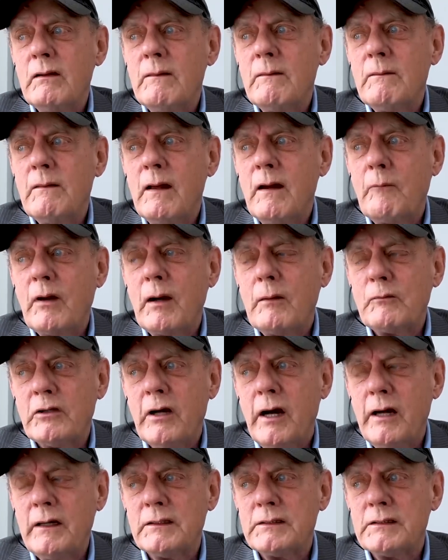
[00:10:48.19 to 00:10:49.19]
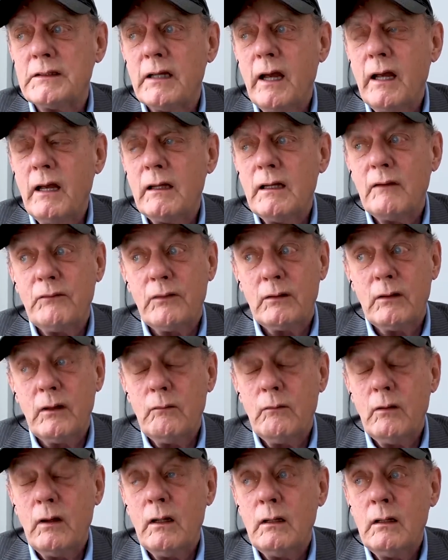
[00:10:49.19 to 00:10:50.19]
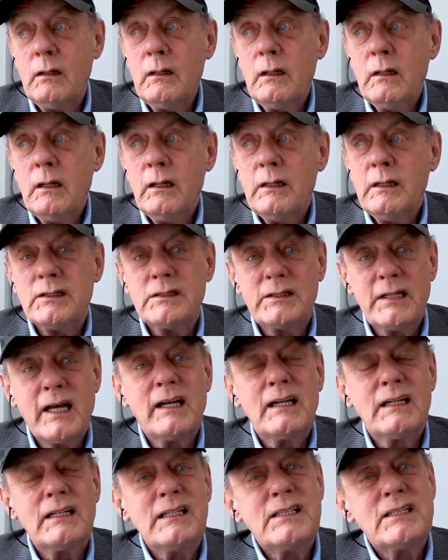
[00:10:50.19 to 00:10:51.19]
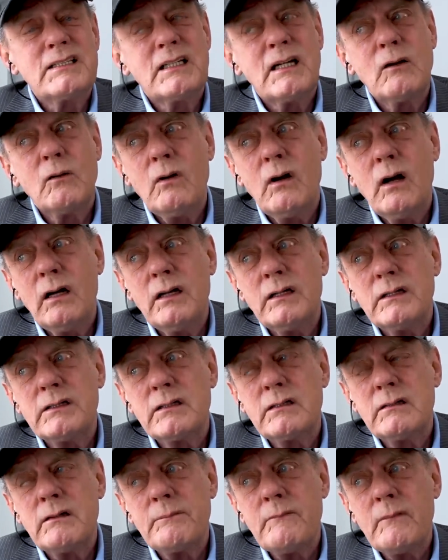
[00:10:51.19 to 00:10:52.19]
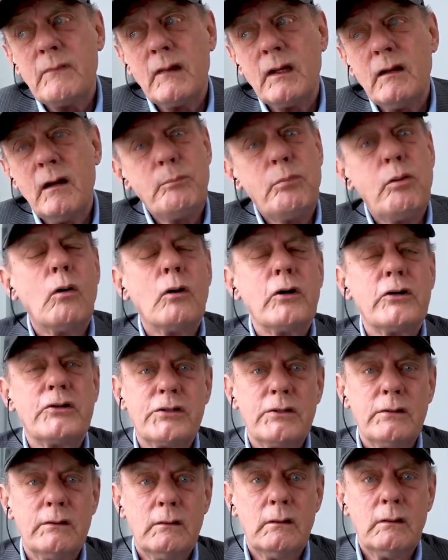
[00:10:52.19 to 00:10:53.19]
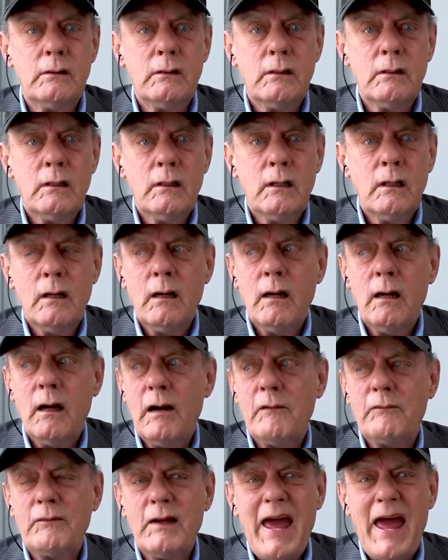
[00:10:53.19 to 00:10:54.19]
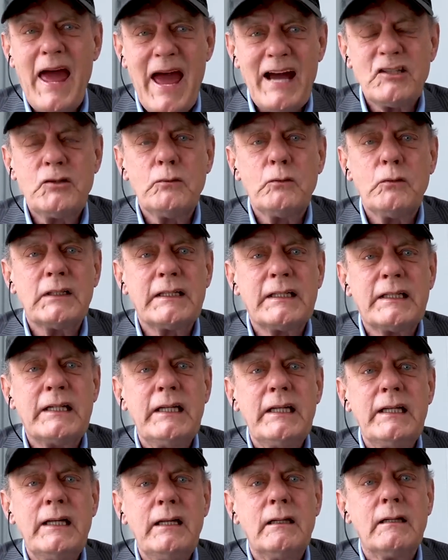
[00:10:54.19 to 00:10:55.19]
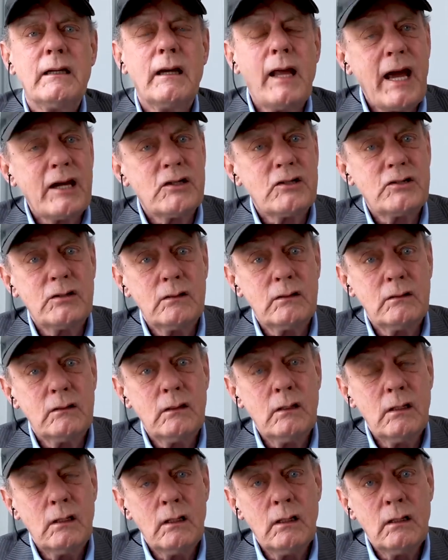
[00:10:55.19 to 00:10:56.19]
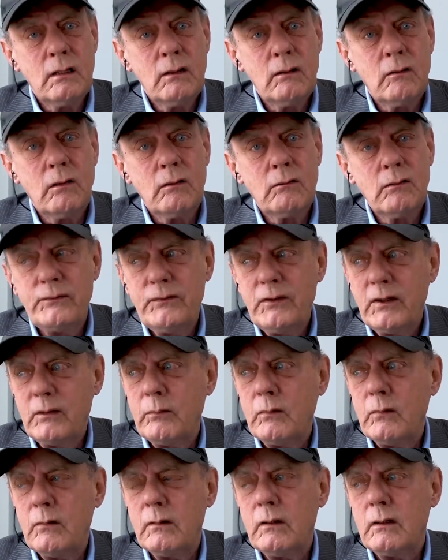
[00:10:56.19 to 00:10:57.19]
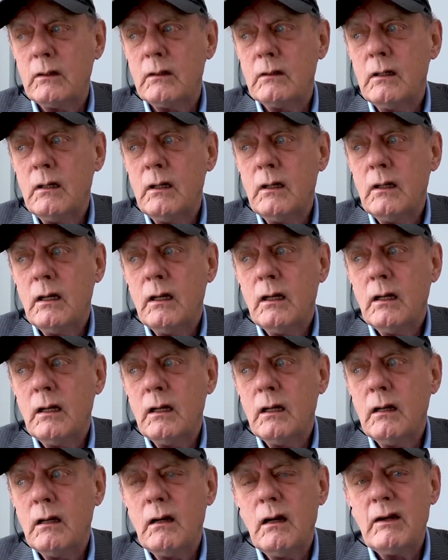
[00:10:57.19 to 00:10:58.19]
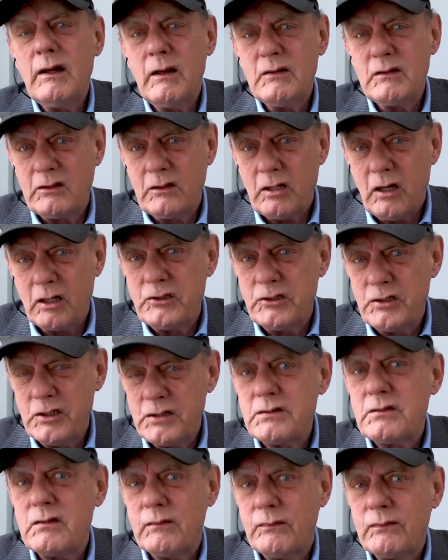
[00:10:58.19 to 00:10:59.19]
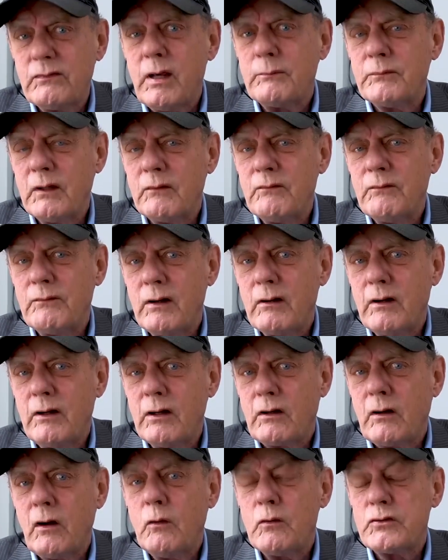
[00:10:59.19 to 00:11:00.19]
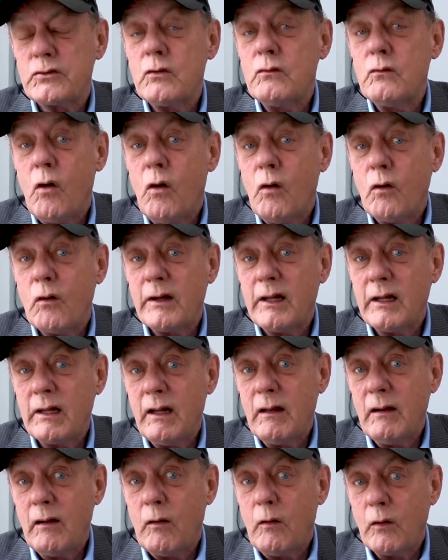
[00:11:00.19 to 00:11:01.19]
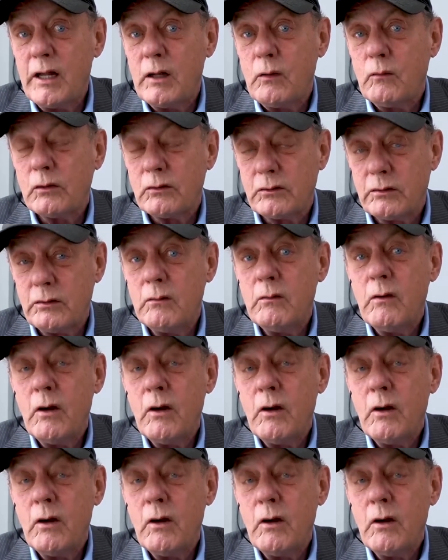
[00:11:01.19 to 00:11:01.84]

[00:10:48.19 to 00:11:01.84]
what I'm trying to say, and not very well, is that at least there was a portion of actual deed in action, a horrific murder, touches of something very close to or equal